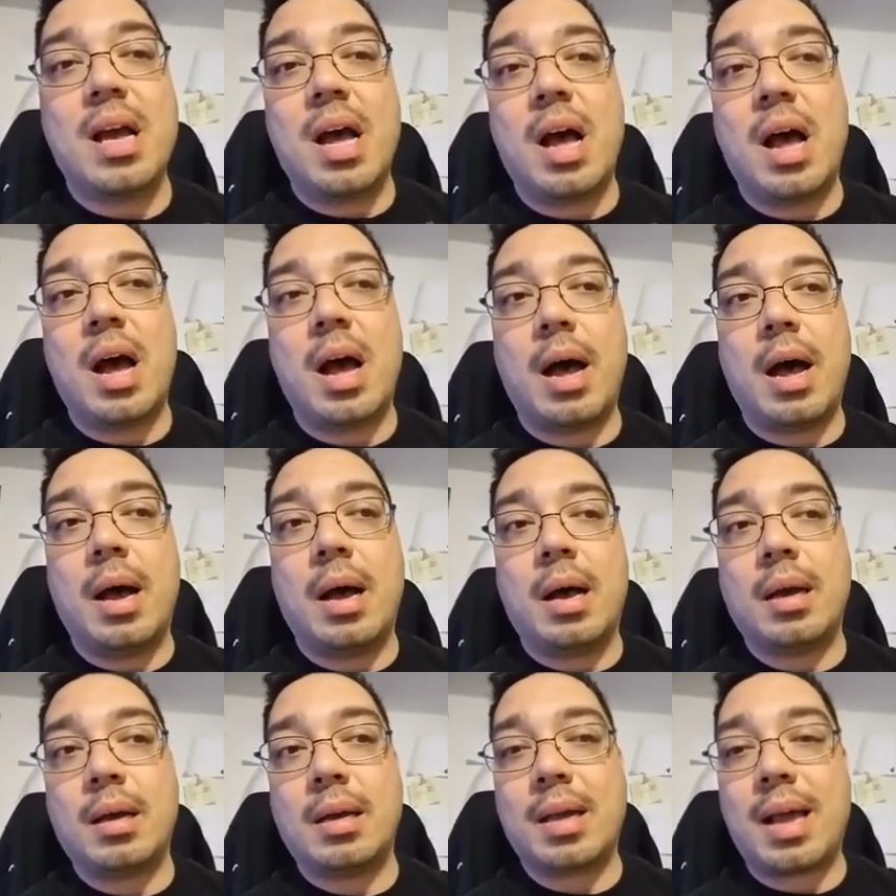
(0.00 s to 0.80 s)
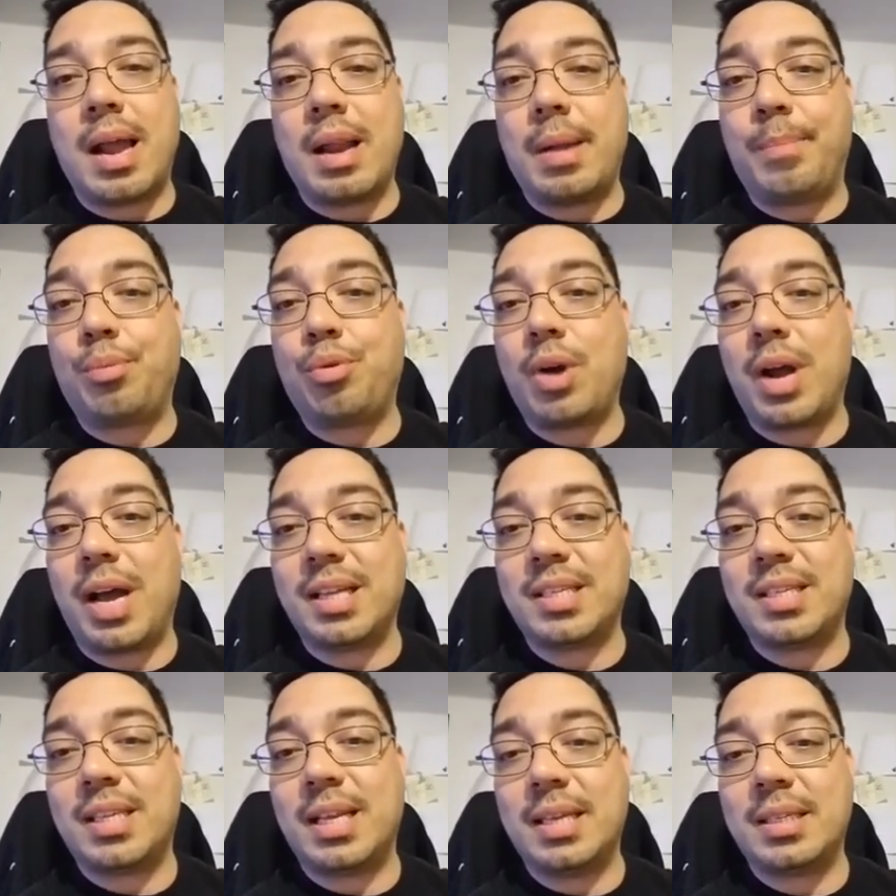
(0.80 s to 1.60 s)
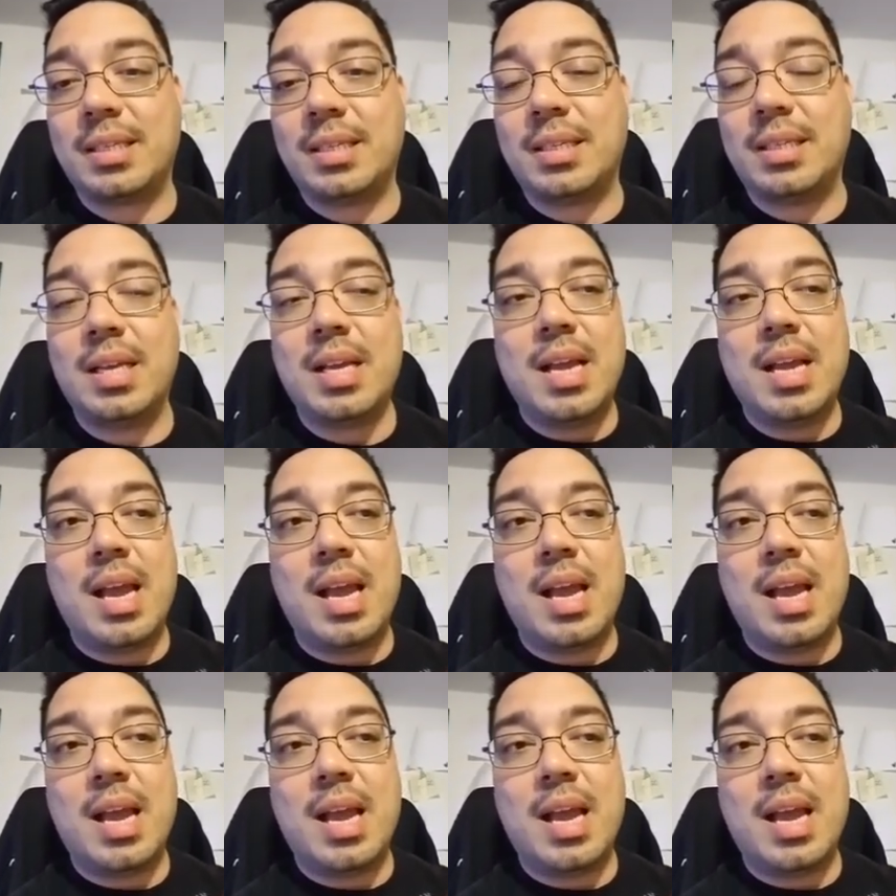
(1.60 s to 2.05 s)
kind of processed